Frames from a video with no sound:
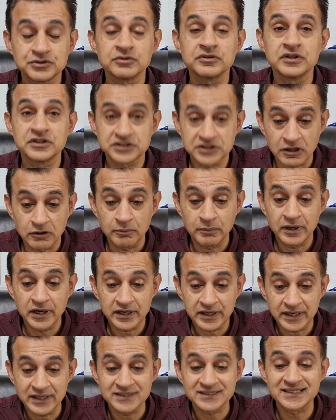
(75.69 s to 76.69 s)
So the stock
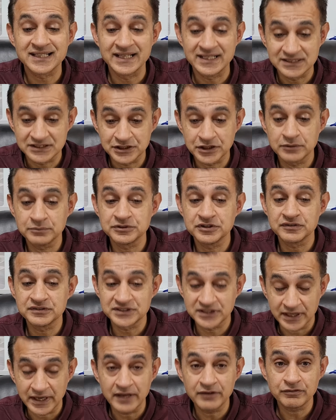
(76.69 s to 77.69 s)
markets in terms
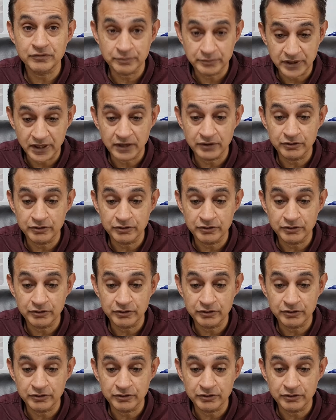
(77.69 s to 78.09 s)
of today from